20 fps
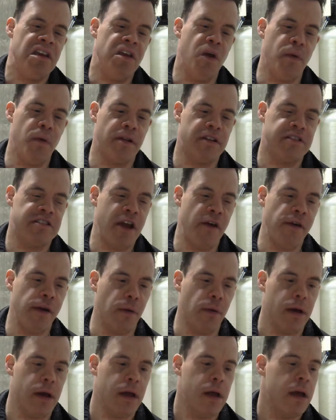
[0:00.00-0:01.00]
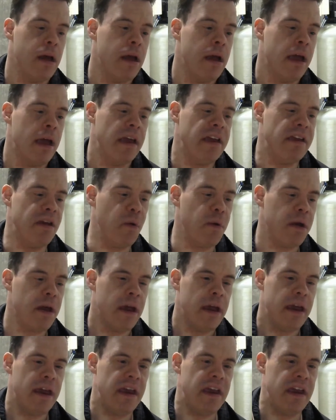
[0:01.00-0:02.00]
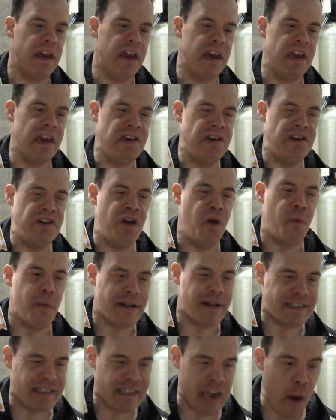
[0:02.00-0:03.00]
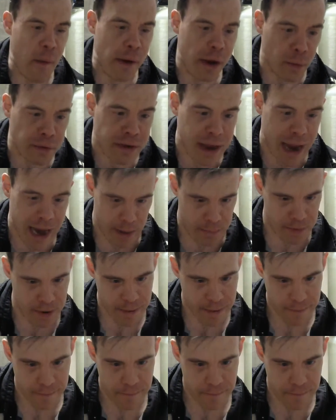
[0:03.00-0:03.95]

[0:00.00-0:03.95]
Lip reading: you would stereo you you would stereotype